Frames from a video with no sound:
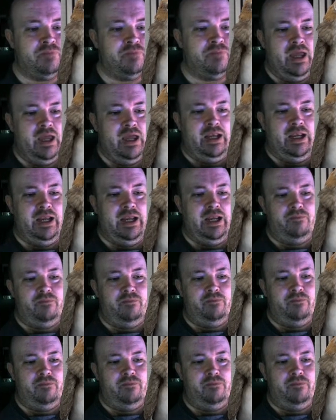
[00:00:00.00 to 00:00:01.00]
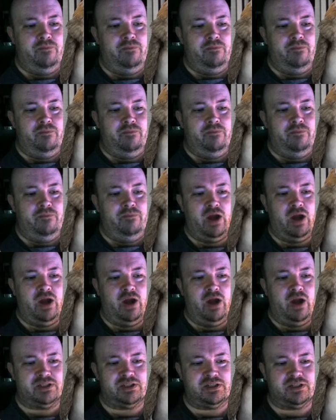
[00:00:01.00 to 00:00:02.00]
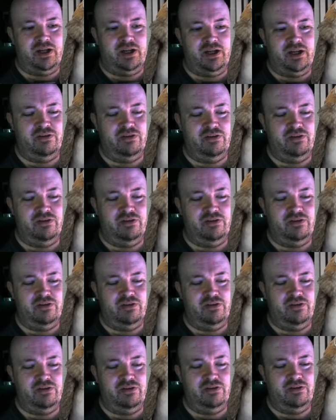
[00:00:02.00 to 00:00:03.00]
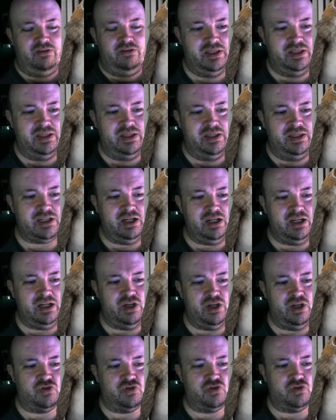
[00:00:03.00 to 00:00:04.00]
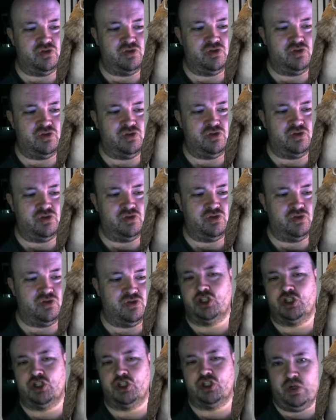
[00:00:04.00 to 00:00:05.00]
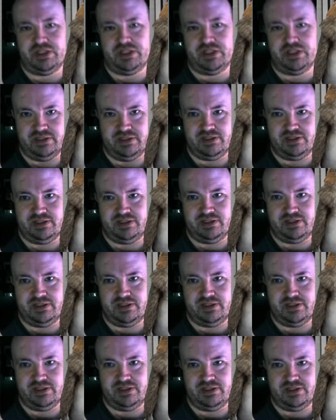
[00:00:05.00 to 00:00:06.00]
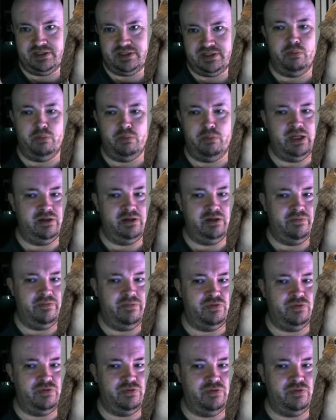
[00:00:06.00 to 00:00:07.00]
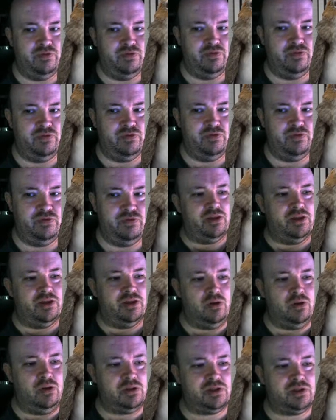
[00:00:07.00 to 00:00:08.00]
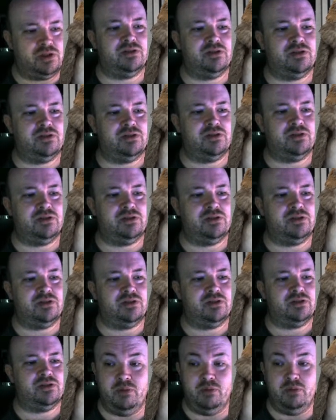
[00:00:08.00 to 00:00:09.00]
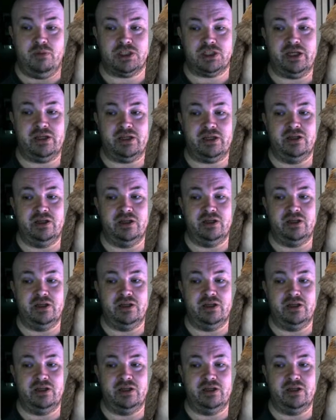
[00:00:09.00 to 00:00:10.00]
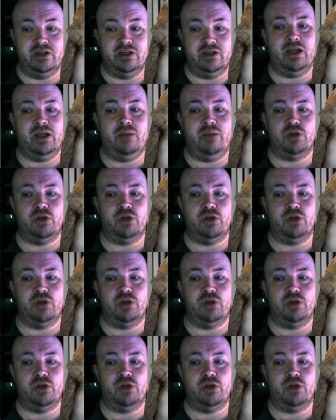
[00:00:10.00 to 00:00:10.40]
Now, here is where the graphics kind of, this is kind of interesting. Some interesting choices, I think, were made with this game. The Hulks look very much like they did in the arcade game.